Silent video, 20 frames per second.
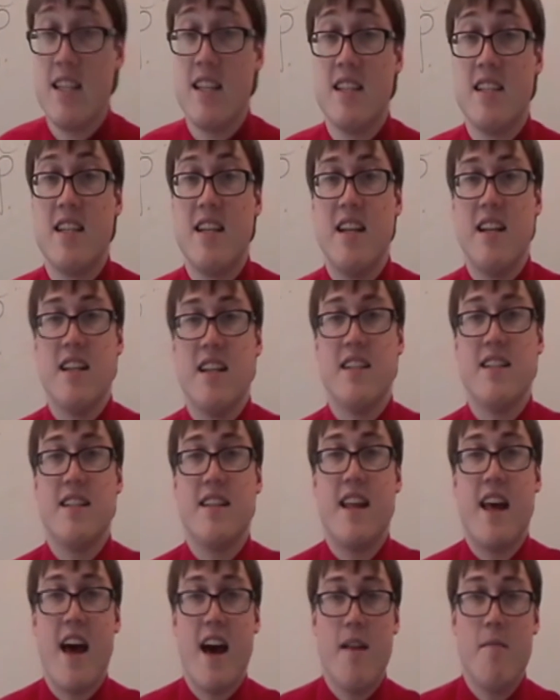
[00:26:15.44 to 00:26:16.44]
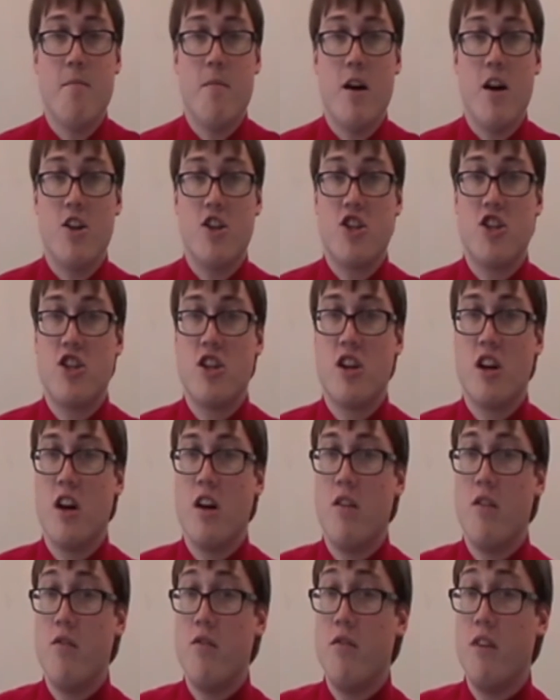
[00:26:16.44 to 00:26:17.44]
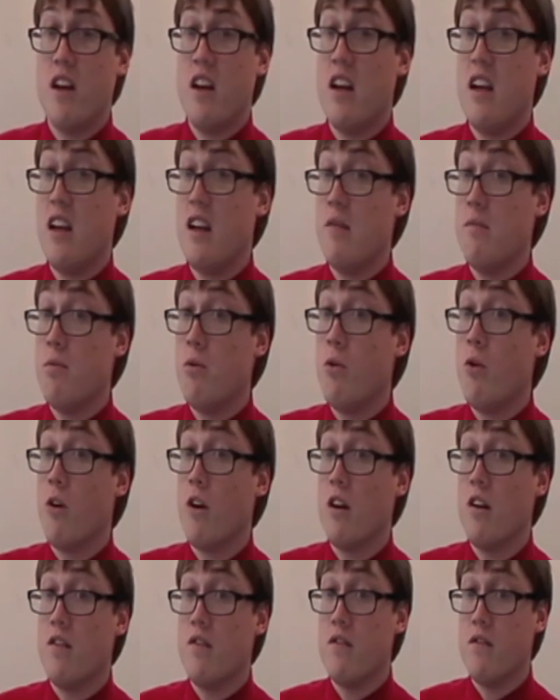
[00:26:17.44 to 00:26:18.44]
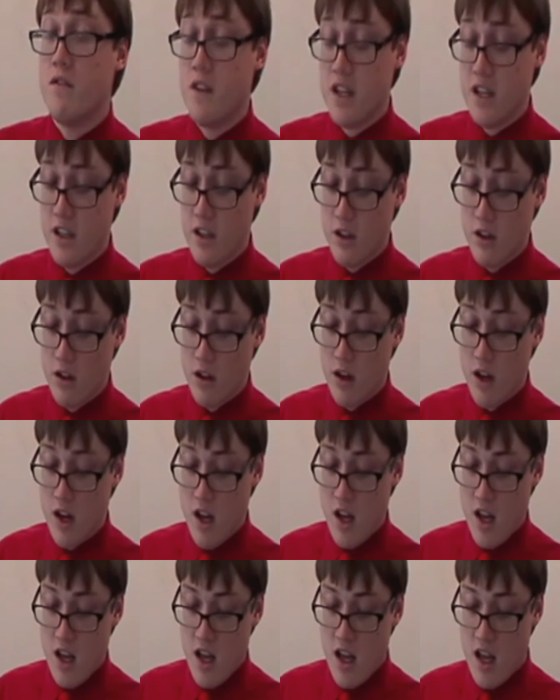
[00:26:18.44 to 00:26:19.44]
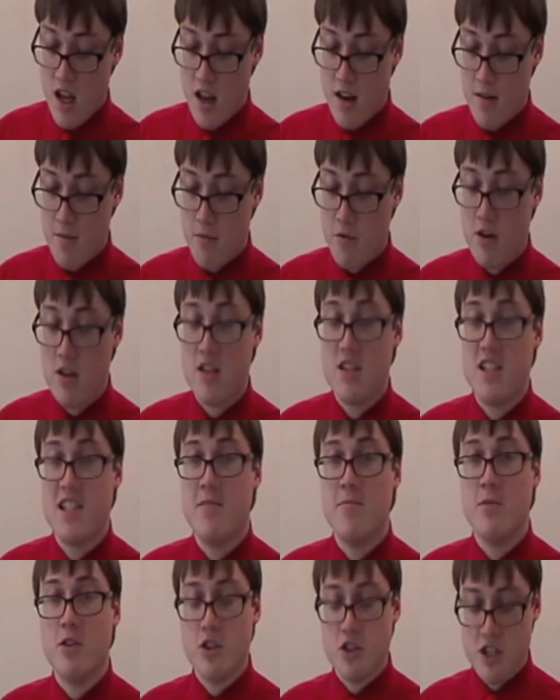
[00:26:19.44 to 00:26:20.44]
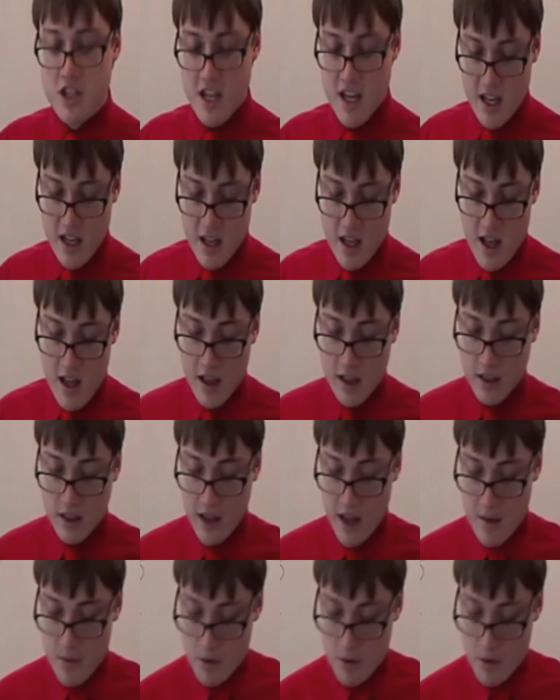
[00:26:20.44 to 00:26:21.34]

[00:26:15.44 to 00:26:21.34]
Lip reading: seen as that much of an important figure in Britain's emerging Labour